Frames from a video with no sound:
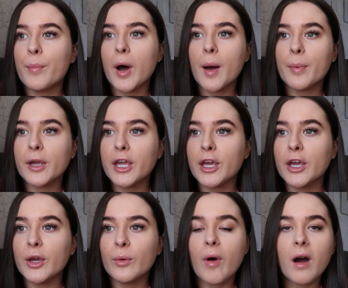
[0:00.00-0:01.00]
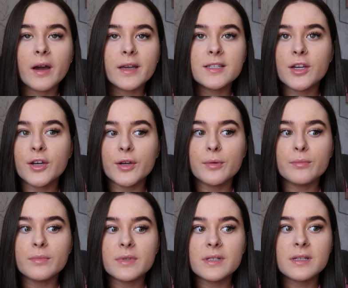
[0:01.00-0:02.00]
barbecue
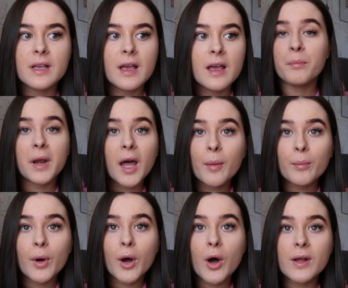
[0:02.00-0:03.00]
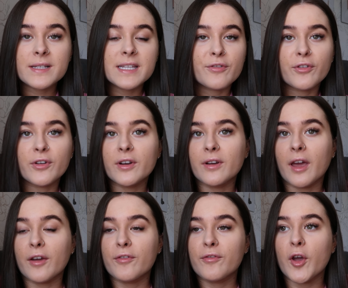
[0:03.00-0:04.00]
items, plant pots, different
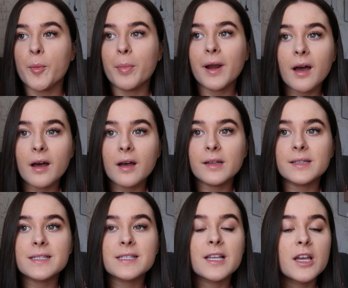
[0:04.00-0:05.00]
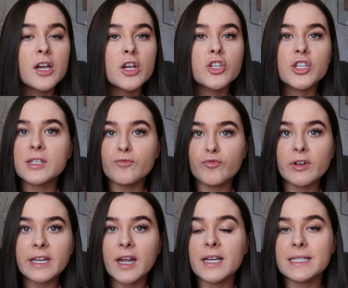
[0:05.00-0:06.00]
like faux plants, just some
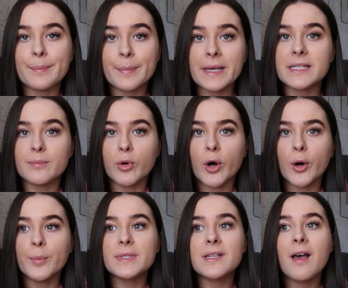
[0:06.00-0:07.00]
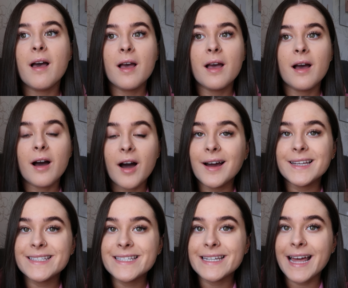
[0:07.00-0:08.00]
really nice bits and bobs.
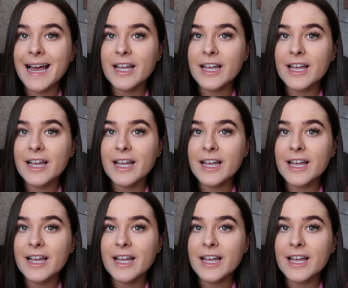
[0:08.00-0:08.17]
I didn't